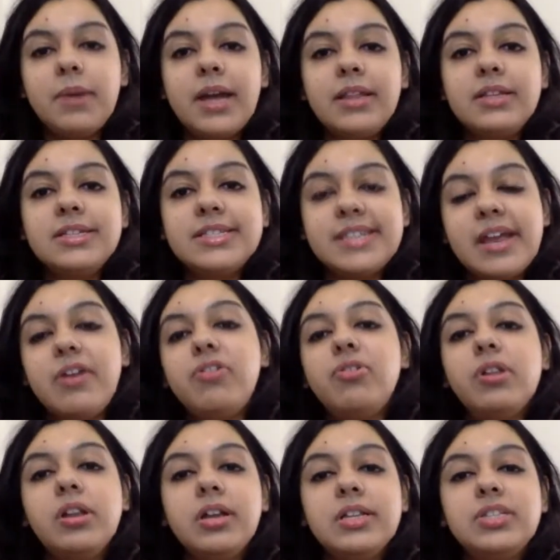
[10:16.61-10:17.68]
by the
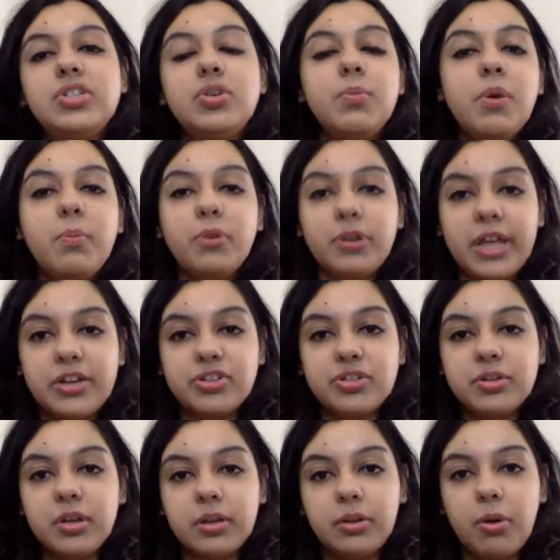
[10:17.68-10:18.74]
Central Consumer
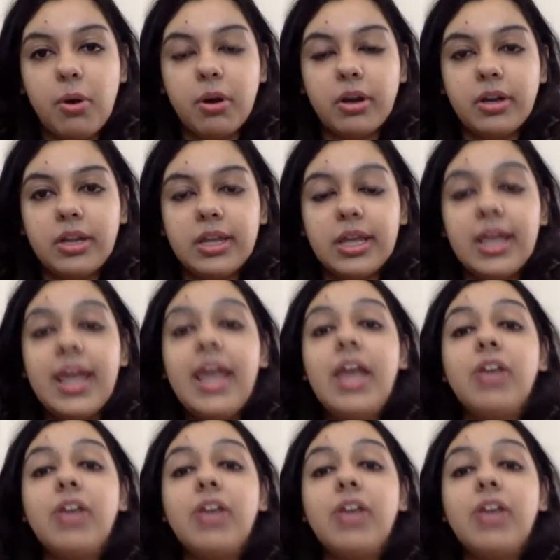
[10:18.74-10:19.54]
Protection Authority,